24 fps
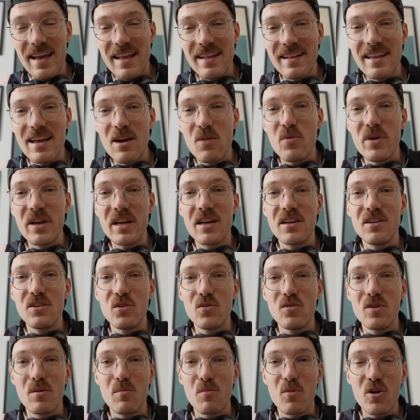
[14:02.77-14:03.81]
and then we can
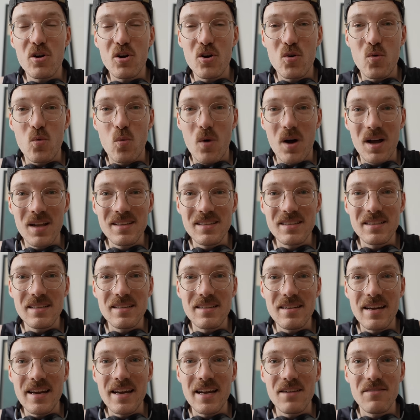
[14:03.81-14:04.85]
do a more
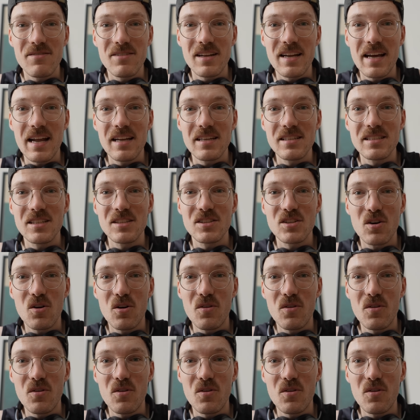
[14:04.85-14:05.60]
quantitative analysis